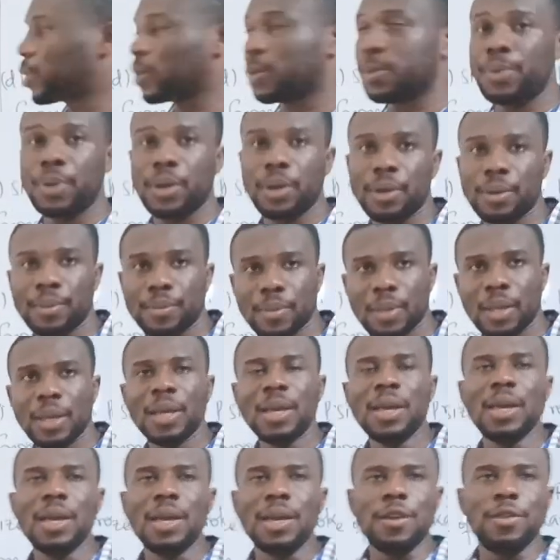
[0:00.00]
it up here.
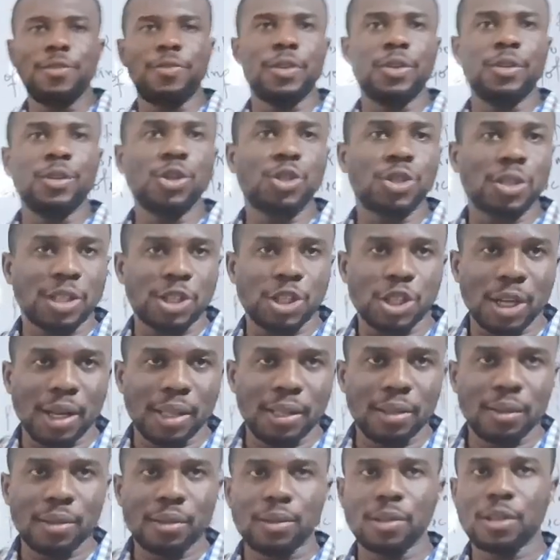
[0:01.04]
If you're new to the
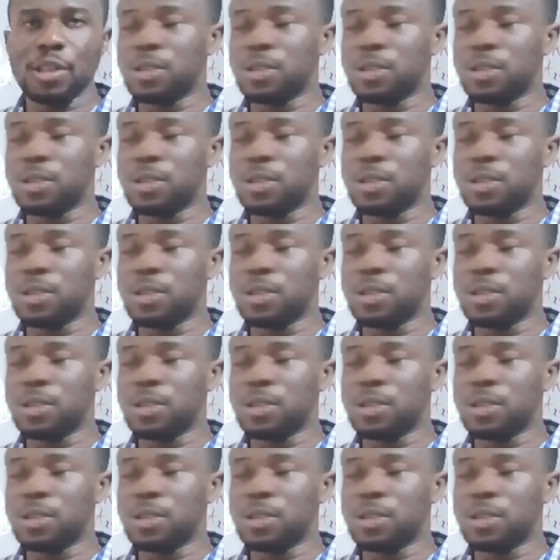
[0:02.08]
channel,